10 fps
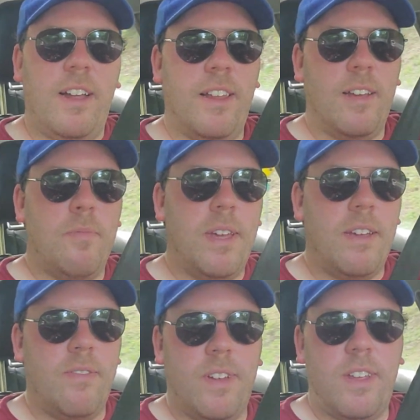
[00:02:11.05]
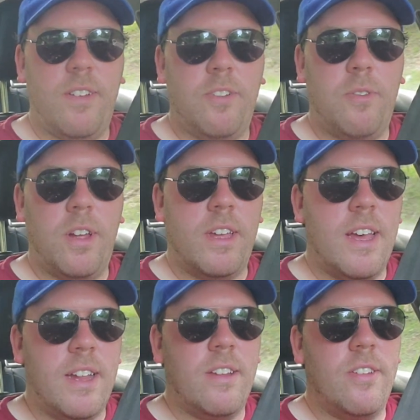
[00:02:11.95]
I like making videos when I
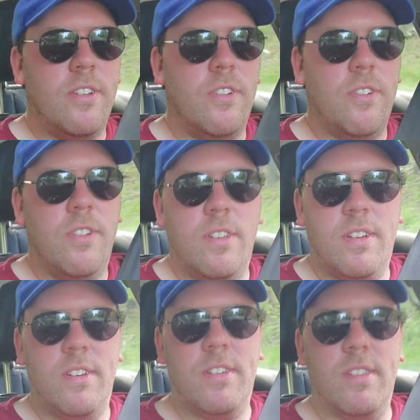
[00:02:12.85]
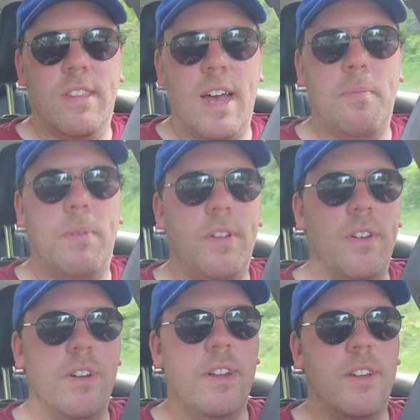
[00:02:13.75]
can, so this is the
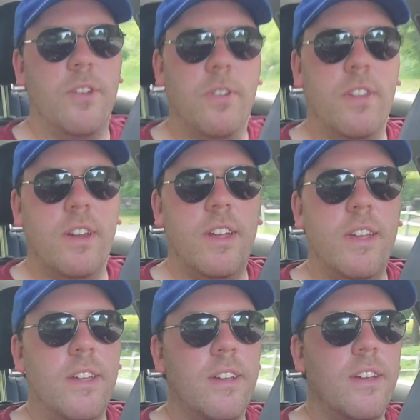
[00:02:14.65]
opportunity to do it today.